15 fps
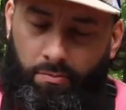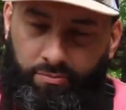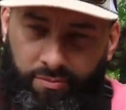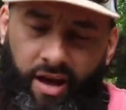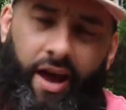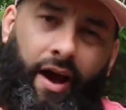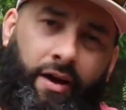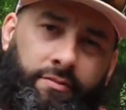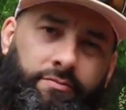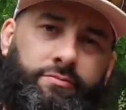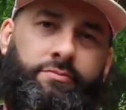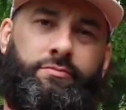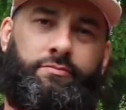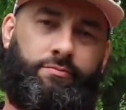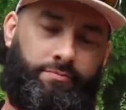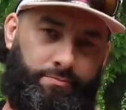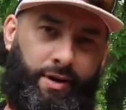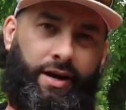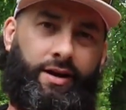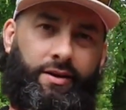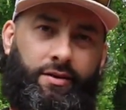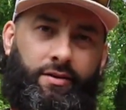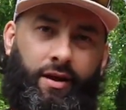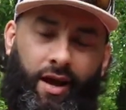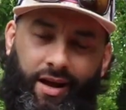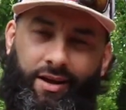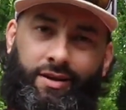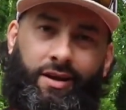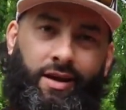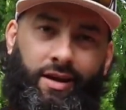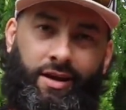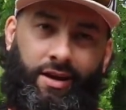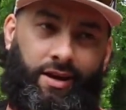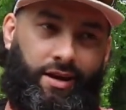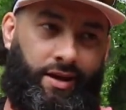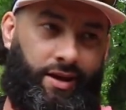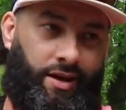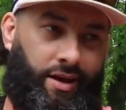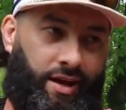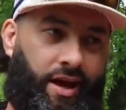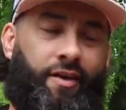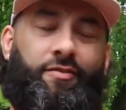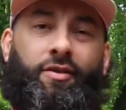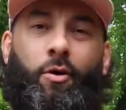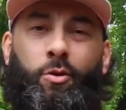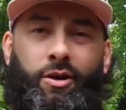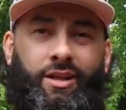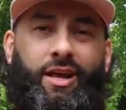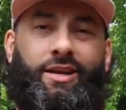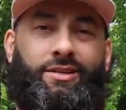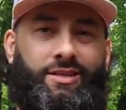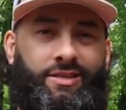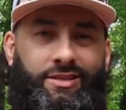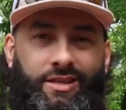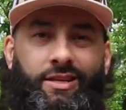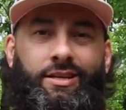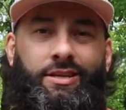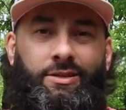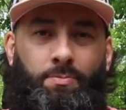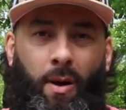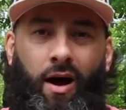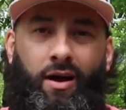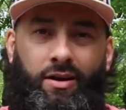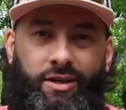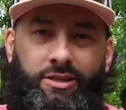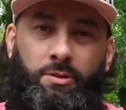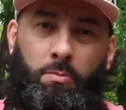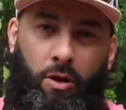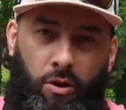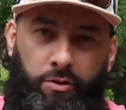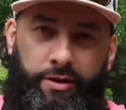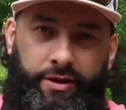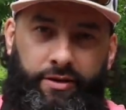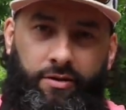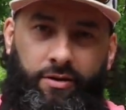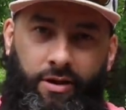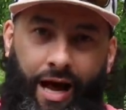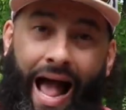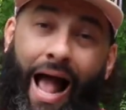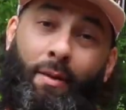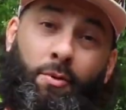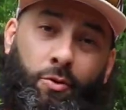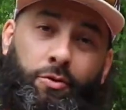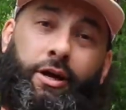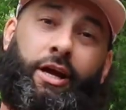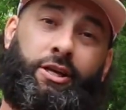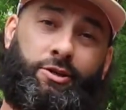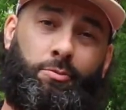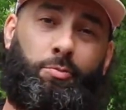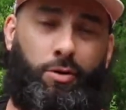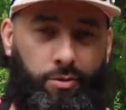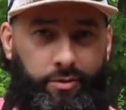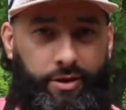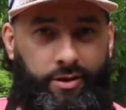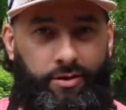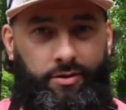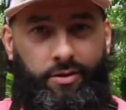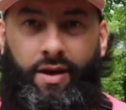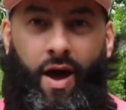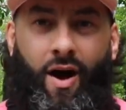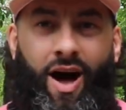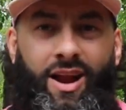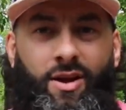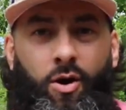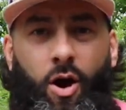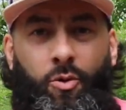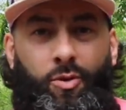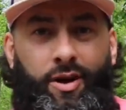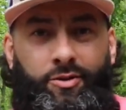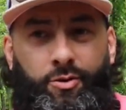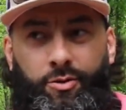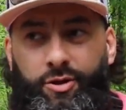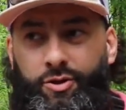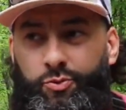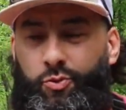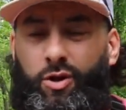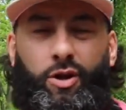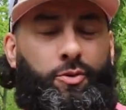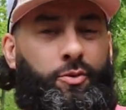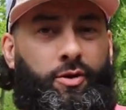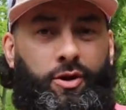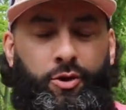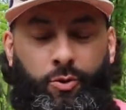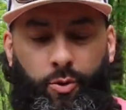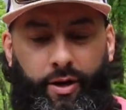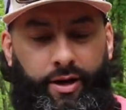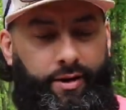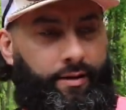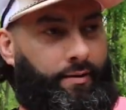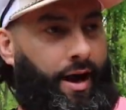Yeah, but hey, if the only thing that's in this pond is a bluegill, I'm gonna catch a bluegill. Now I know I ran through this really quick.